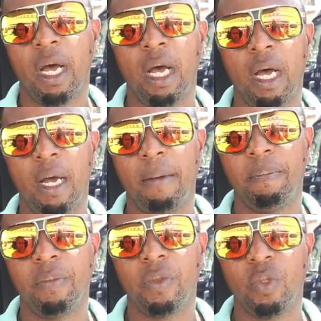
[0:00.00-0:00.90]

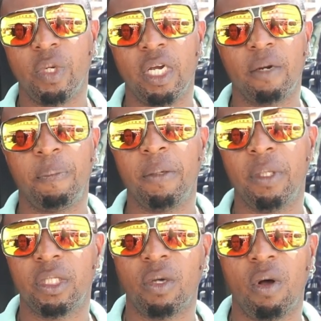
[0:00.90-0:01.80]
um, you hear
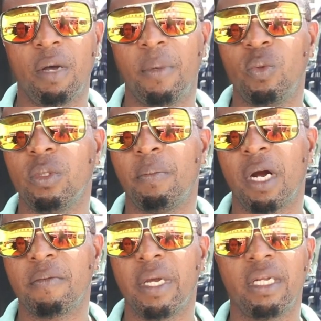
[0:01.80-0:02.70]
people talk about
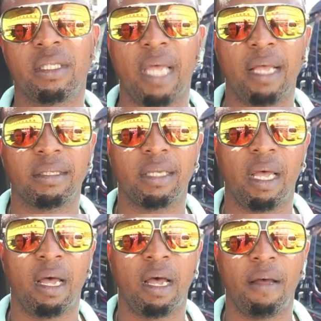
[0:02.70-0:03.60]
Barbados tax,
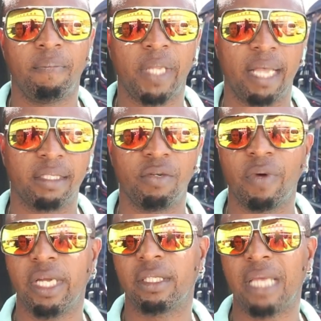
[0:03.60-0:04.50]
um, taxi
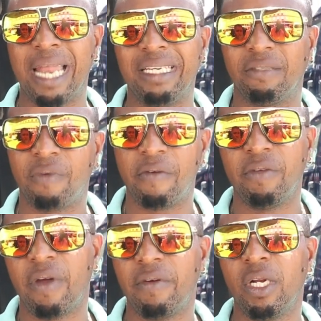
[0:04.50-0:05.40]
rates, and it's
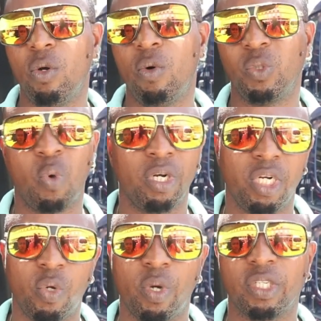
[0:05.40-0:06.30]
very, very low. It's one of
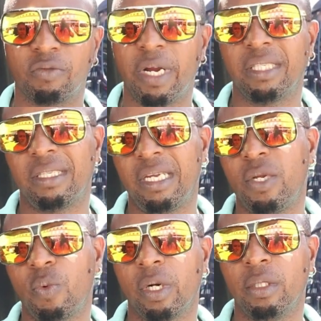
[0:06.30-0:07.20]
the lowest rates in
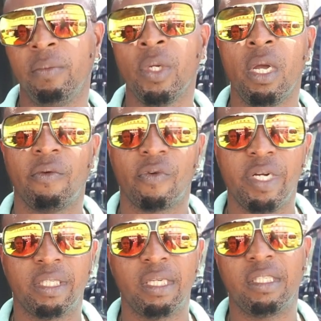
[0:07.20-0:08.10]
the world. For
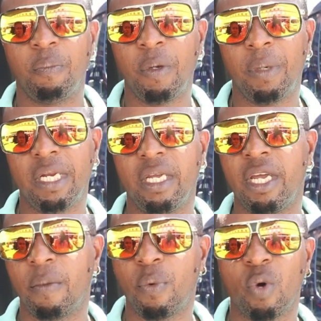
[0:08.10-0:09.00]
instance, the people at
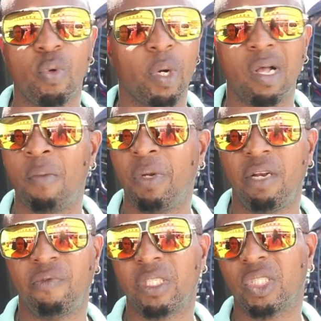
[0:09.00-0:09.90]
the airport, we were
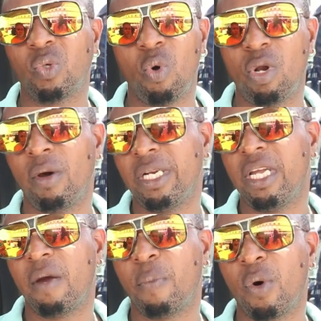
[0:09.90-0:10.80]
complaining for so long at
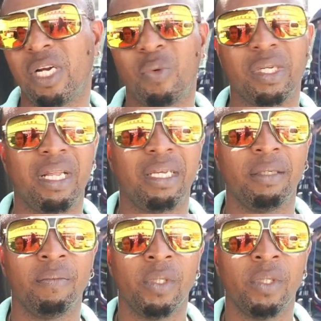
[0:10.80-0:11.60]
the airport. They were like,